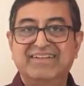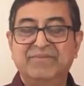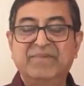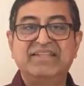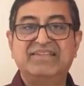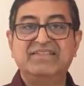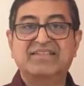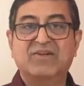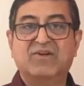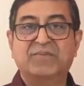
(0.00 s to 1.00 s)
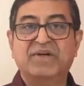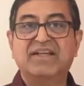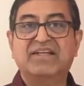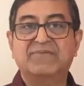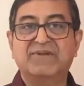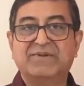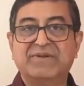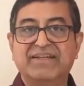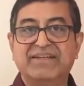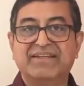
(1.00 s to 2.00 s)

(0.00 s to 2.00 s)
Many things are not predictable today.